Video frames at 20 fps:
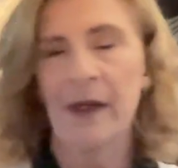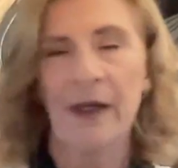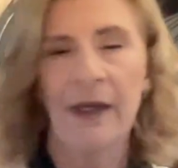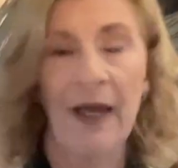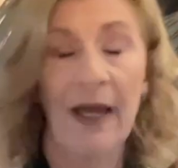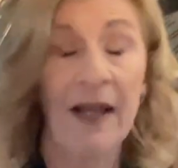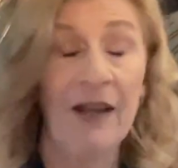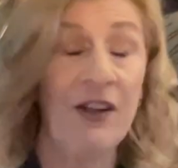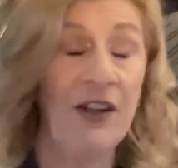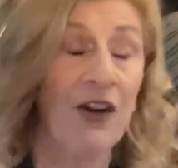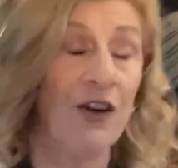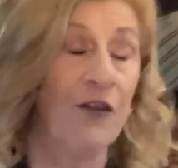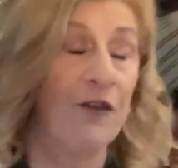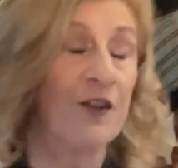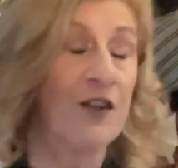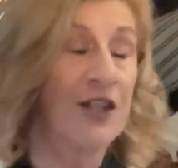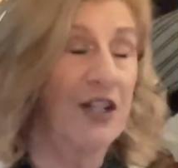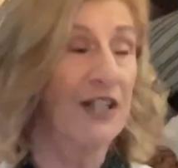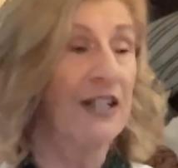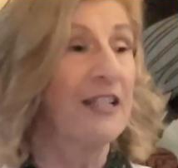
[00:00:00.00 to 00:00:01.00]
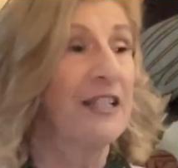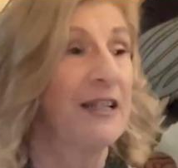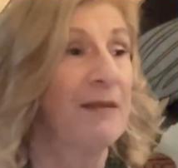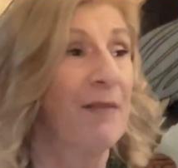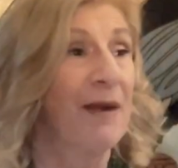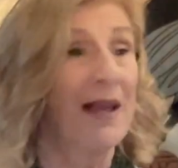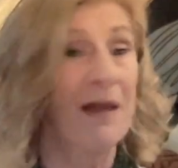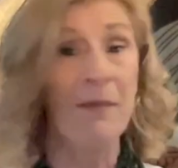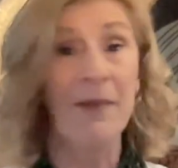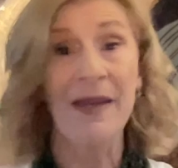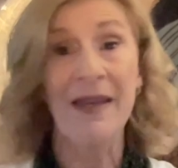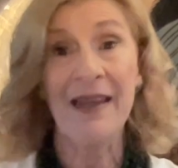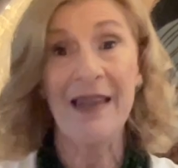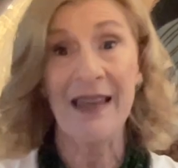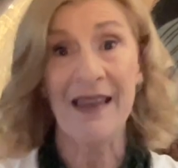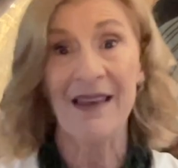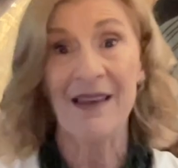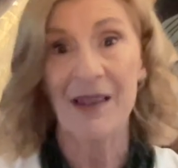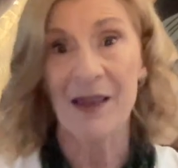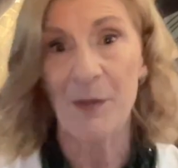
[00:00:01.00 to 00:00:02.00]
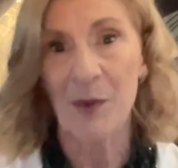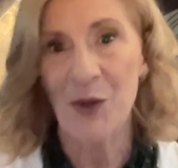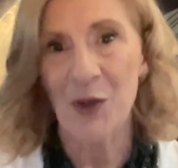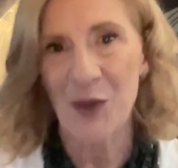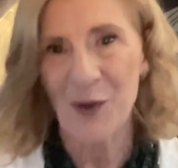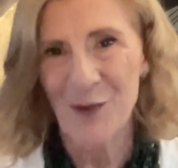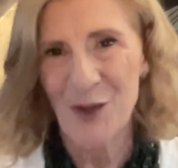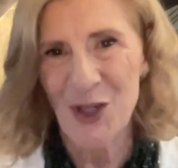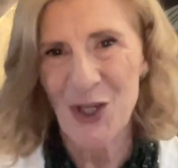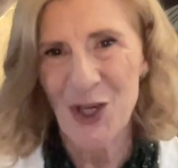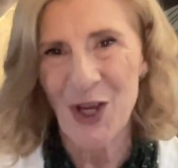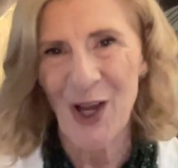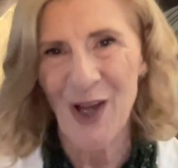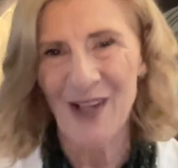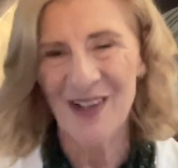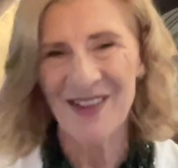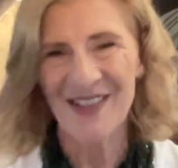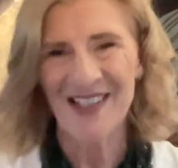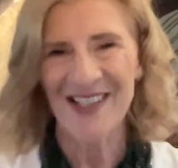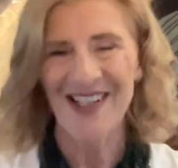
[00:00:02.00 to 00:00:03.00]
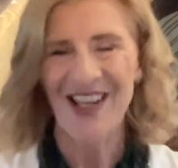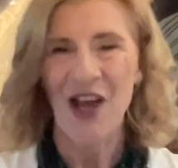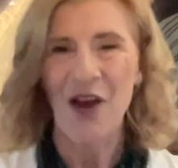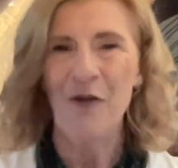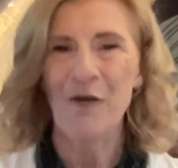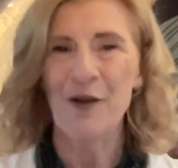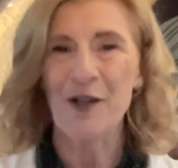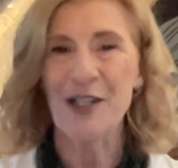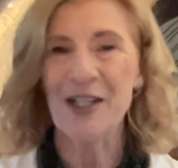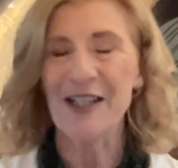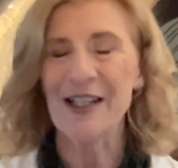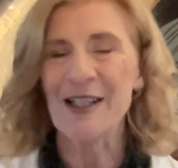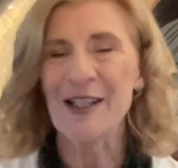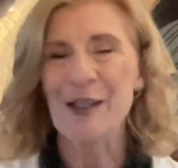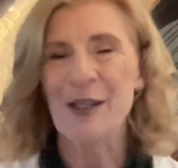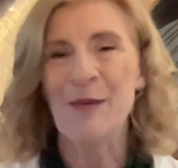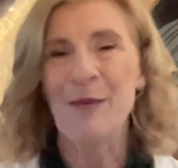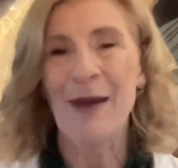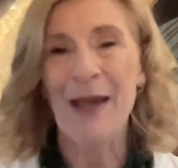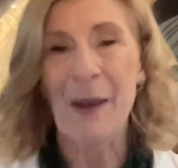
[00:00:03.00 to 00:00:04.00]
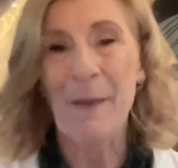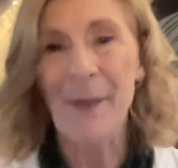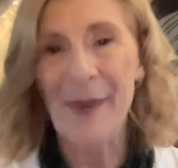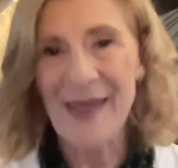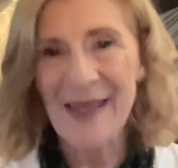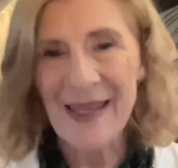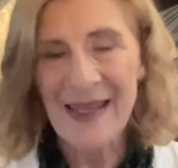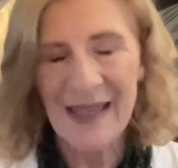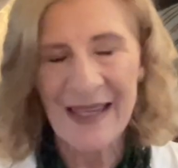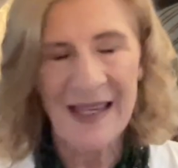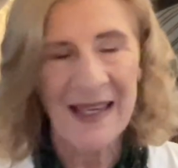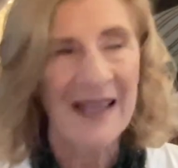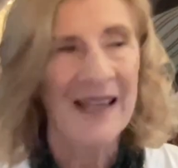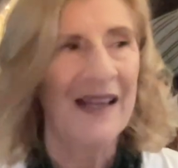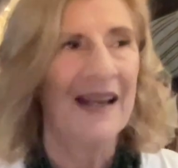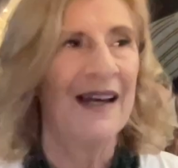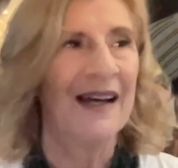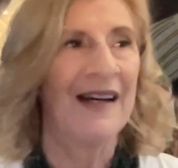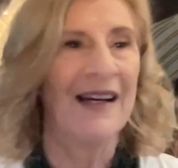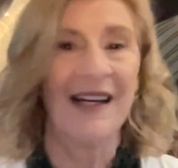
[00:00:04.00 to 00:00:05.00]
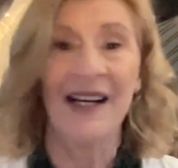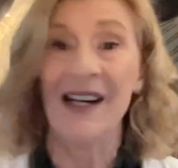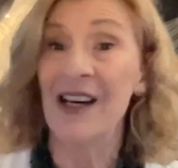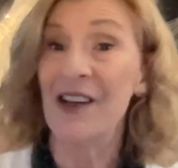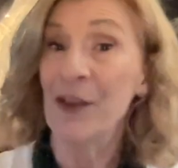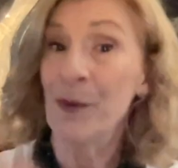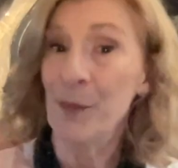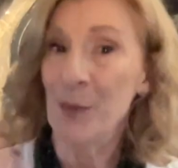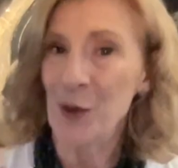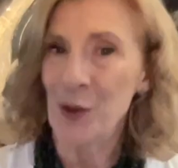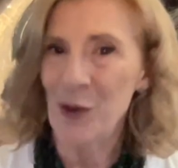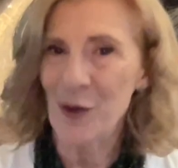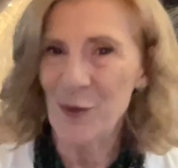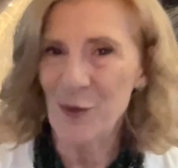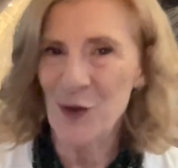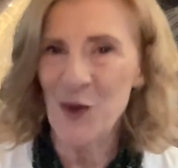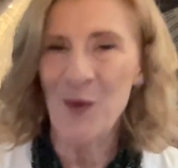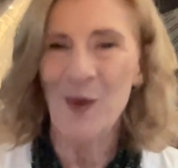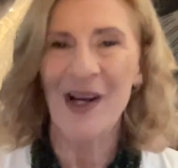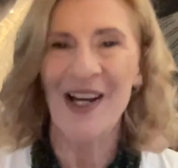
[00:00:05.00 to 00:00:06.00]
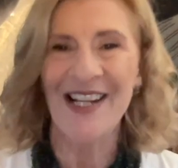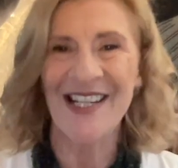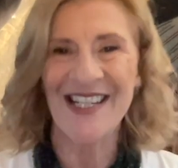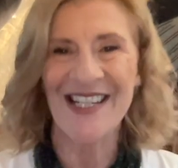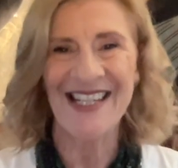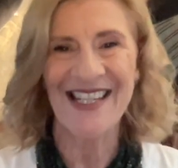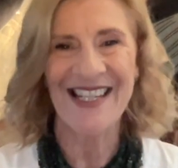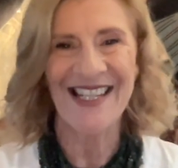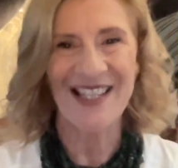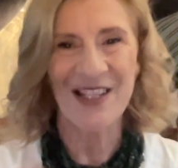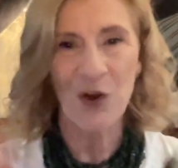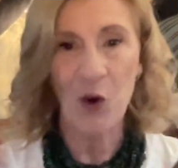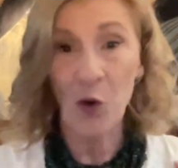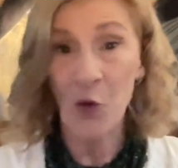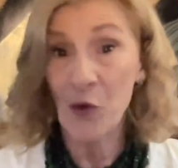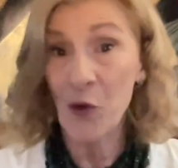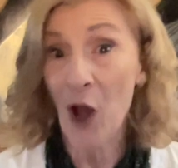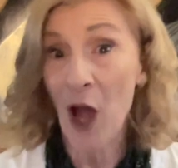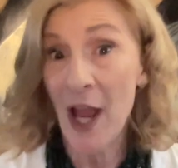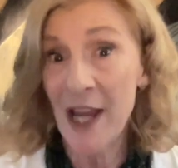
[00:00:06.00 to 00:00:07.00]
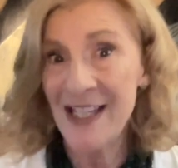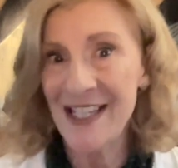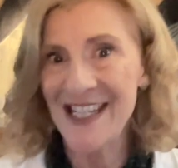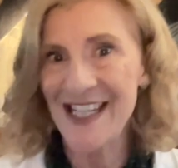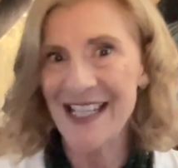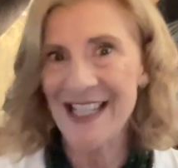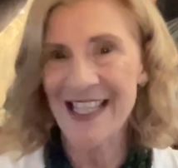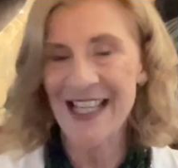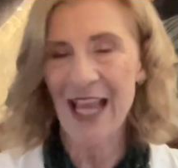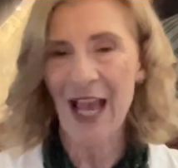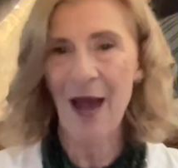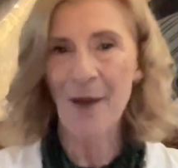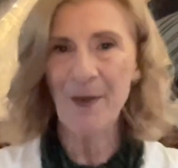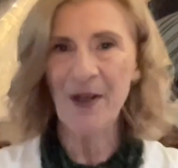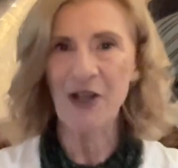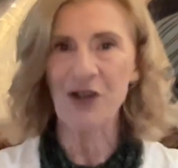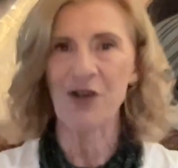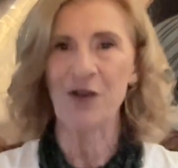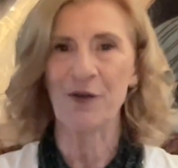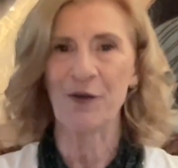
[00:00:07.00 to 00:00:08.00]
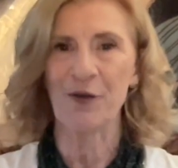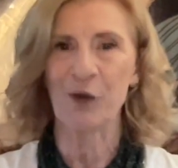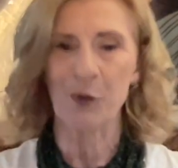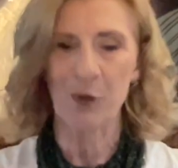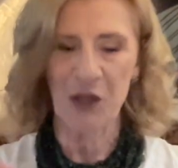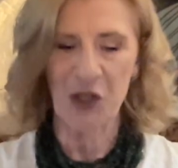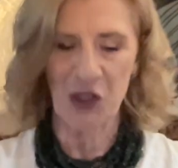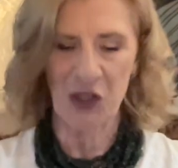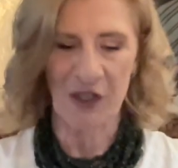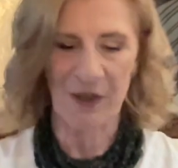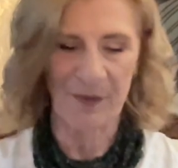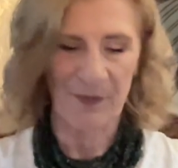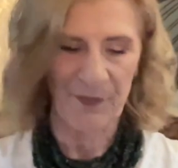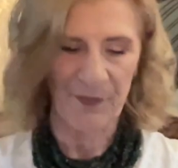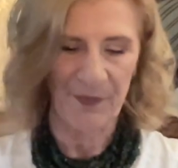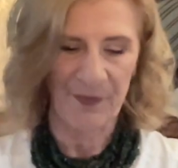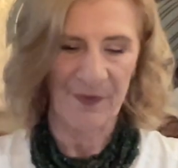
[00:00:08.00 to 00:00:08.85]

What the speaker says: And, you know, fertility may be the birth of a child. Fertility may be the birth of new ideas or ideas coming to fruition,